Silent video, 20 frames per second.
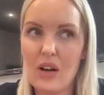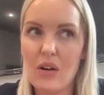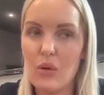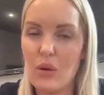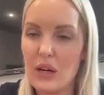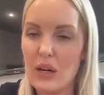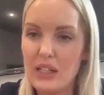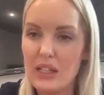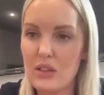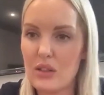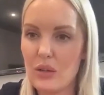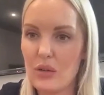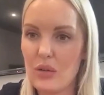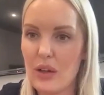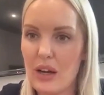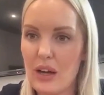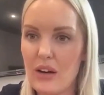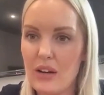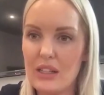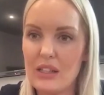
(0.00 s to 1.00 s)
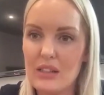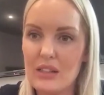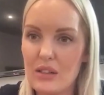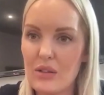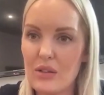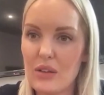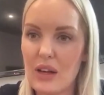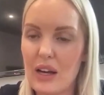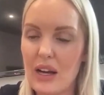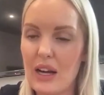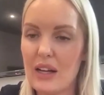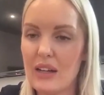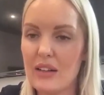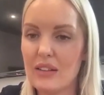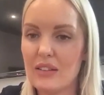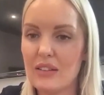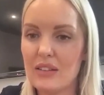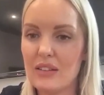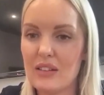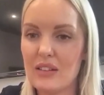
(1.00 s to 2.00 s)
oh, I need to do that.
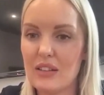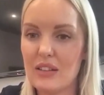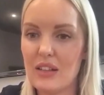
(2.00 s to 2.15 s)
And